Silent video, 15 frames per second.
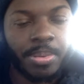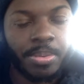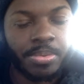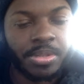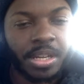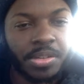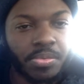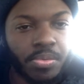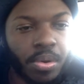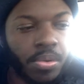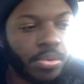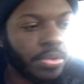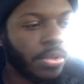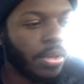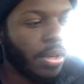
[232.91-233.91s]
People say
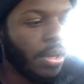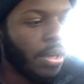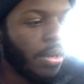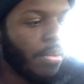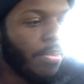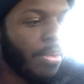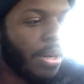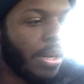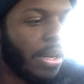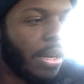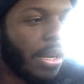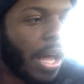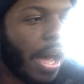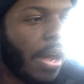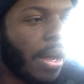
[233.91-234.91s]
roast, but a
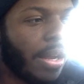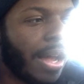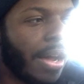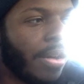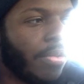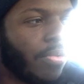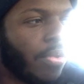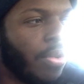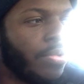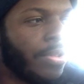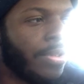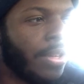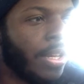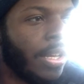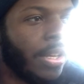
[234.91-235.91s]
lot of
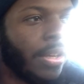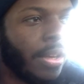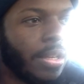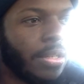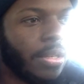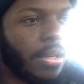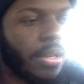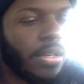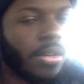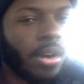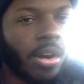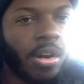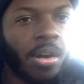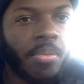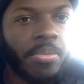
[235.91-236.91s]
roasting is
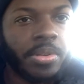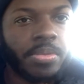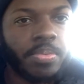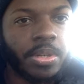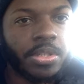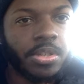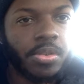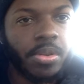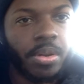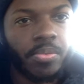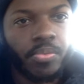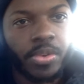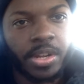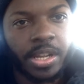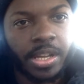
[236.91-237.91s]
harmless, but you
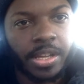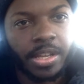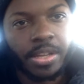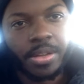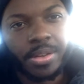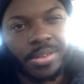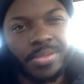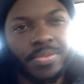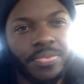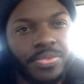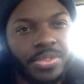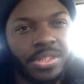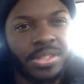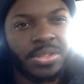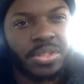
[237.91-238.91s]
can really
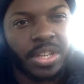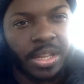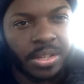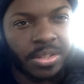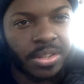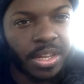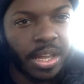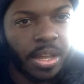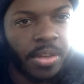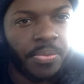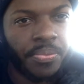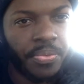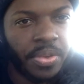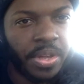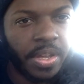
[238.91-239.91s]
sense the
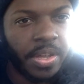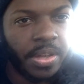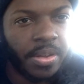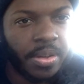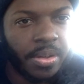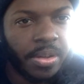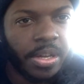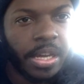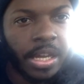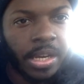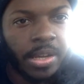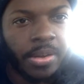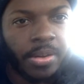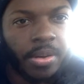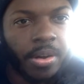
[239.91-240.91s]
envy in
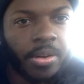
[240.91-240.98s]
it.